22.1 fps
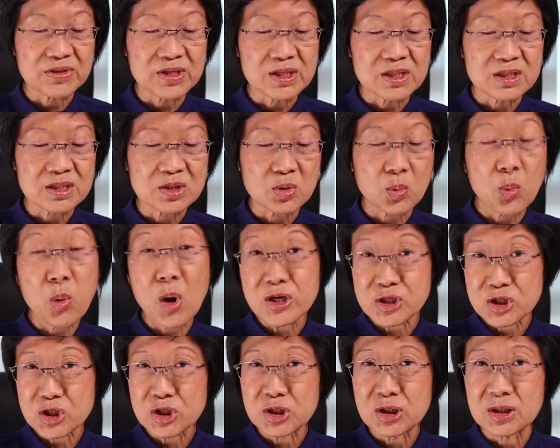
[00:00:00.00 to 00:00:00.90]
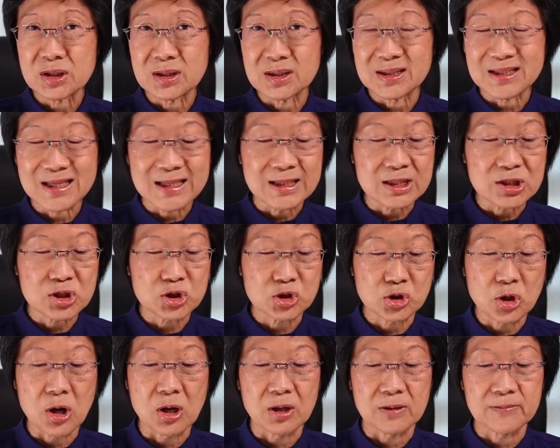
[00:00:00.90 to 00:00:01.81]
this question in a
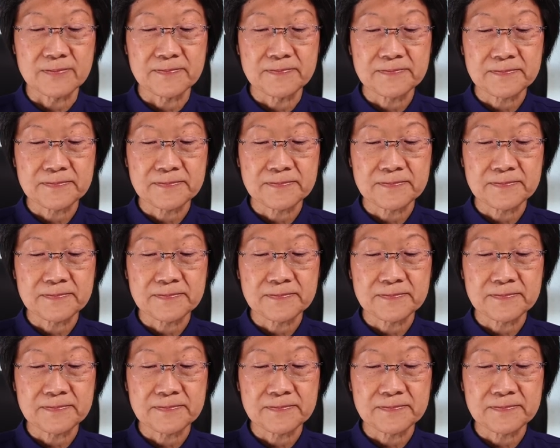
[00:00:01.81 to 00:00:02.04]
song.